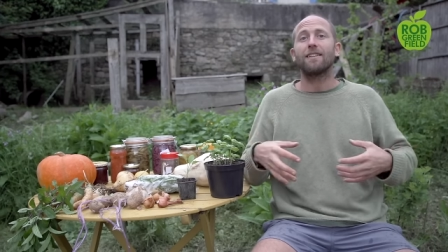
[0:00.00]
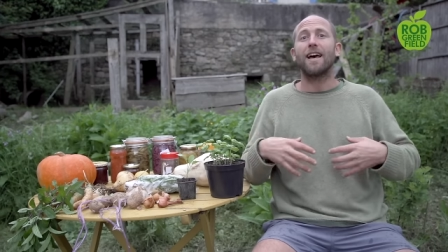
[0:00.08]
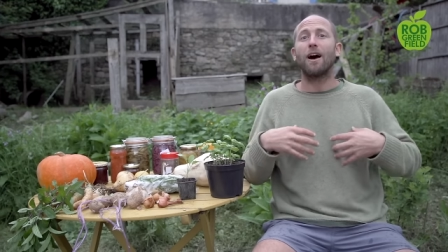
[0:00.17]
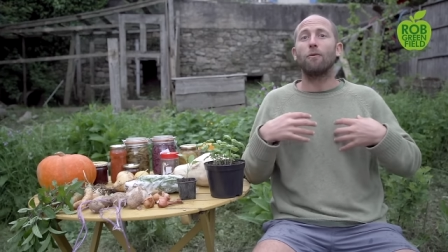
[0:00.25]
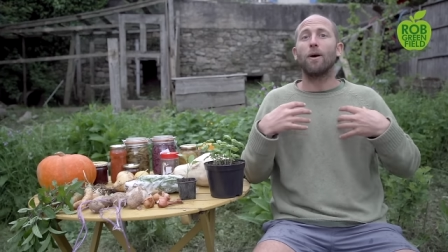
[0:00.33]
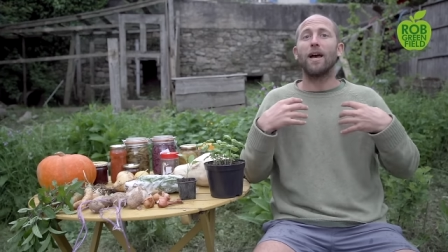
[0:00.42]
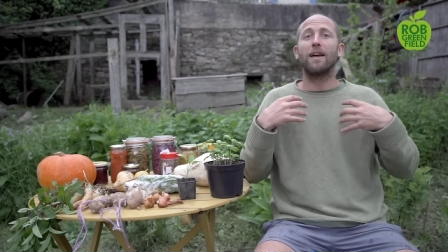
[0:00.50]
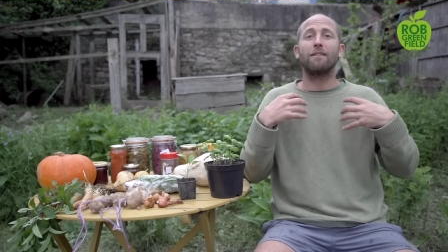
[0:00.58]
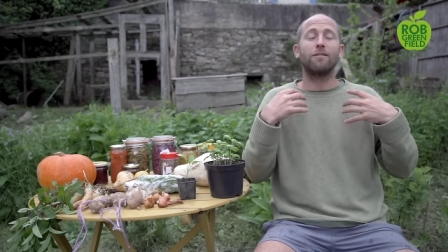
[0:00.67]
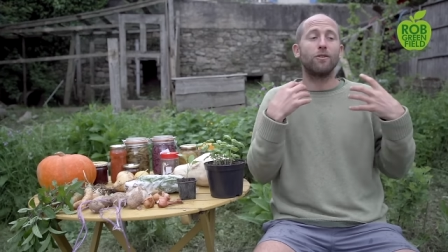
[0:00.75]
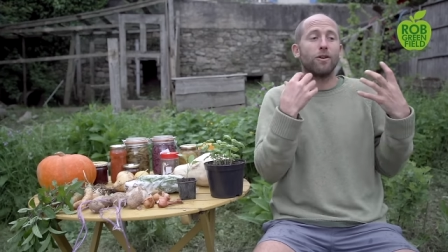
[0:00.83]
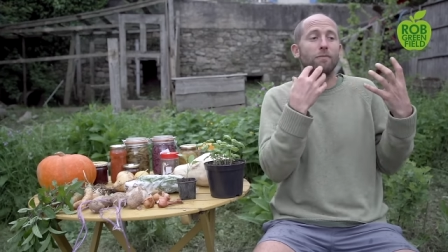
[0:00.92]
That way,
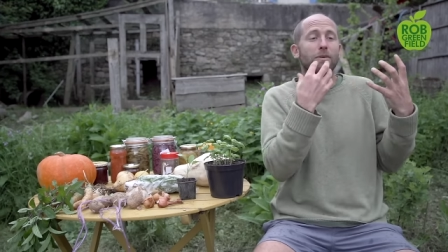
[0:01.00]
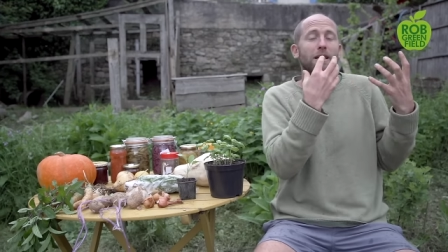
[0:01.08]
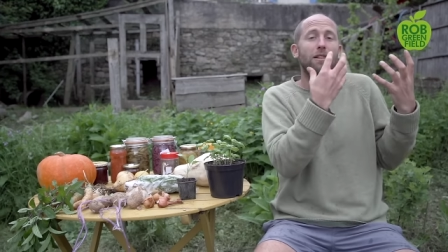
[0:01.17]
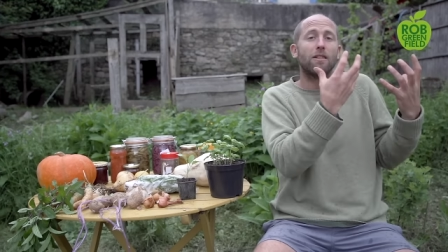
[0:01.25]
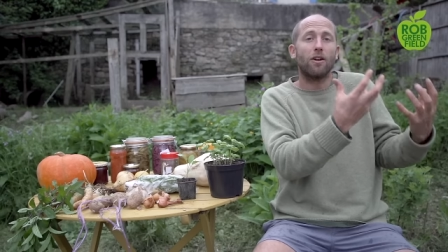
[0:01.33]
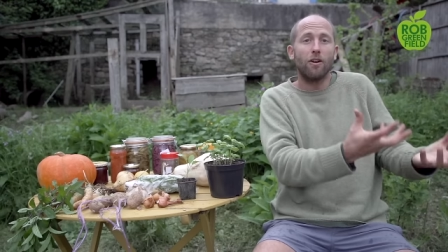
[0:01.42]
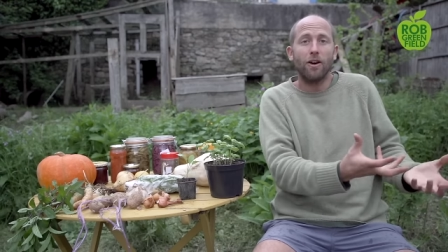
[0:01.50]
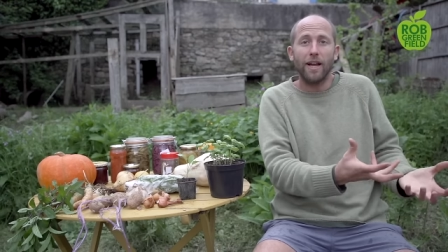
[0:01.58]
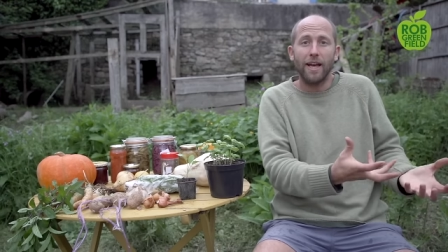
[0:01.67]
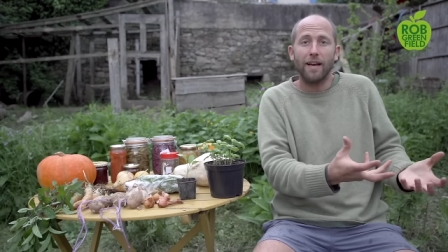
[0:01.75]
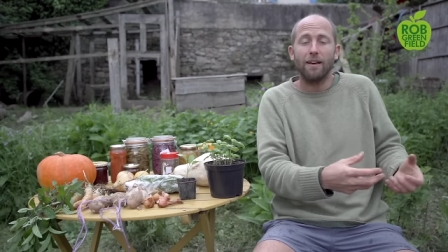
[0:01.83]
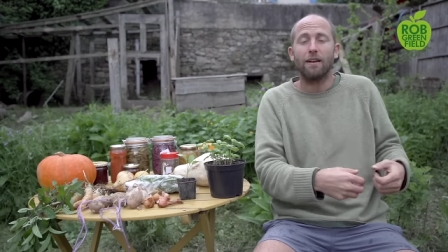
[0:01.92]
you can be
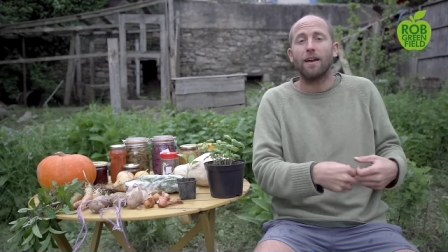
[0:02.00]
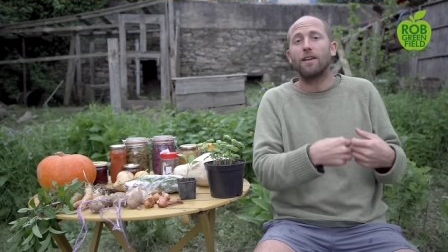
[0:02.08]
learning